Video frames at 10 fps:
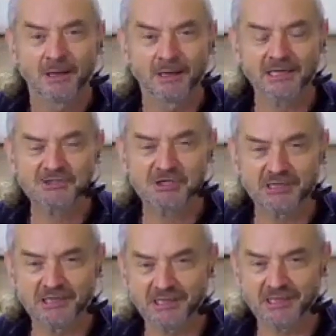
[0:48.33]
And actually
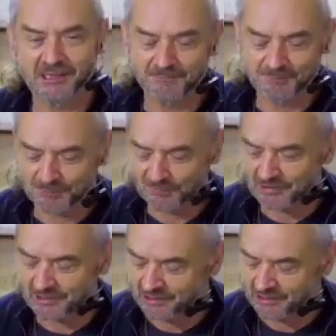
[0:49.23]
the
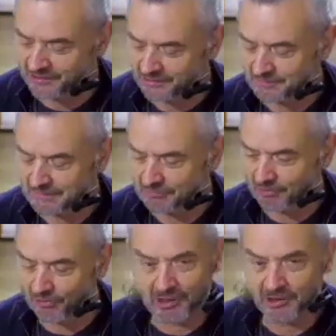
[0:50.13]
the
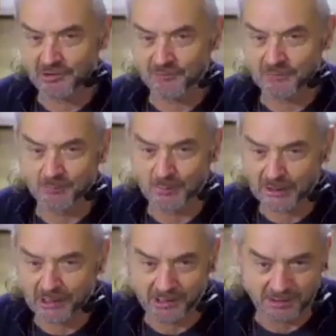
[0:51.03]
the thing can
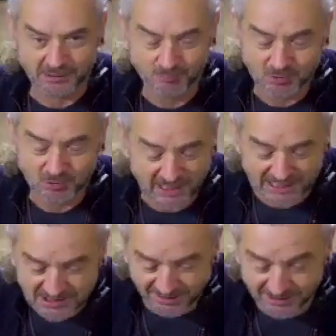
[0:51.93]
be
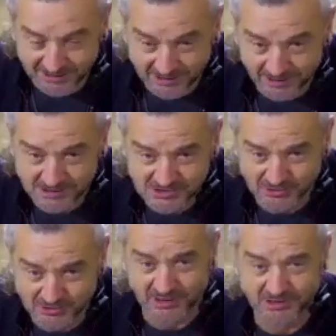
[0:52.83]
entirely
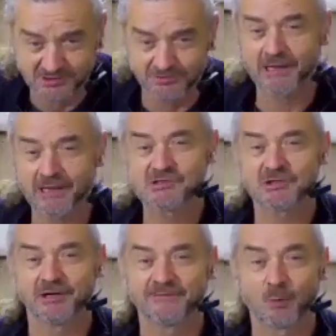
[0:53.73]
understood in a direct
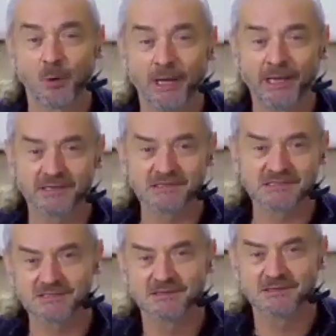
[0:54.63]
kind of
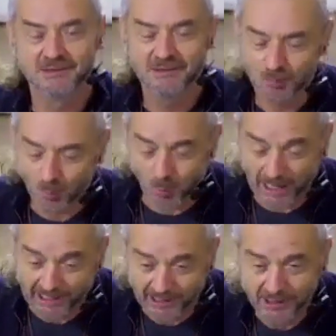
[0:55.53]
awareness
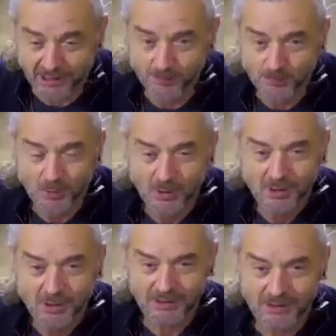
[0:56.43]
way
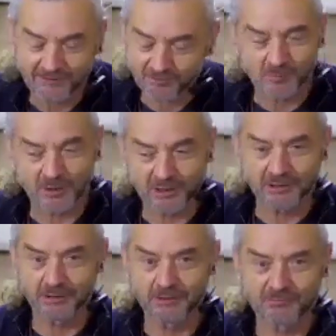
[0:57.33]
if the mind
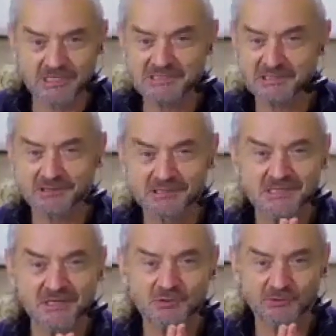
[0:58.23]
can rest at the
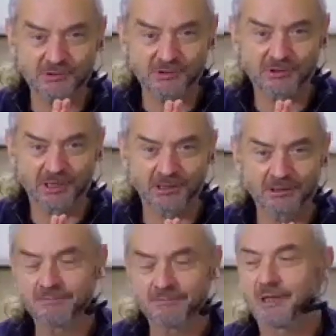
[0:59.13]
center of the
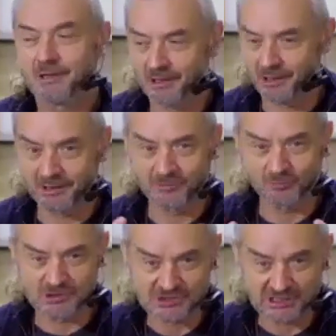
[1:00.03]
thing and
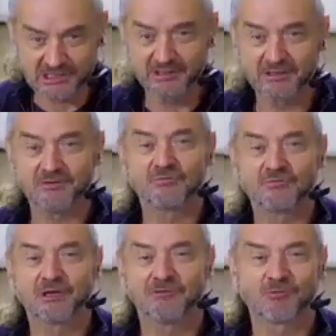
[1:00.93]

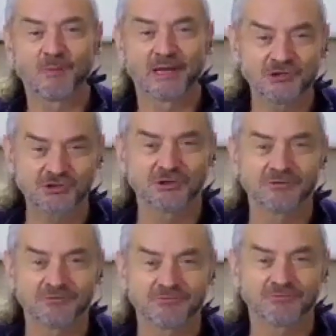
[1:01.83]
receive
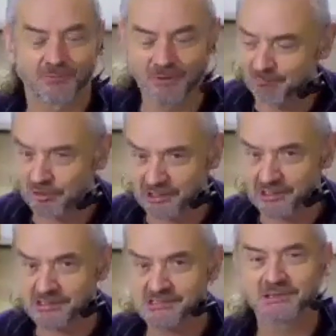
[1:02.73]
information from their
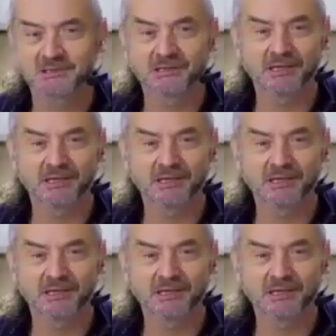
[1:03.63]
bodies and